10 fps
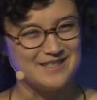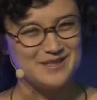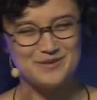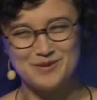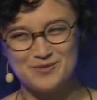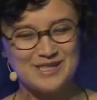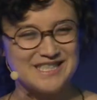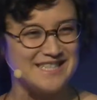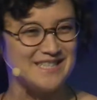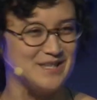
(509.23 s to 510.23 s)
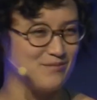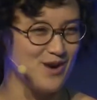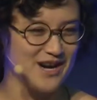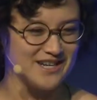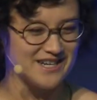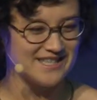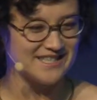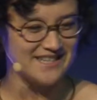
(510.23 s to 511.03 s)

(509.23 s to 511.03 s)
who were really into your product,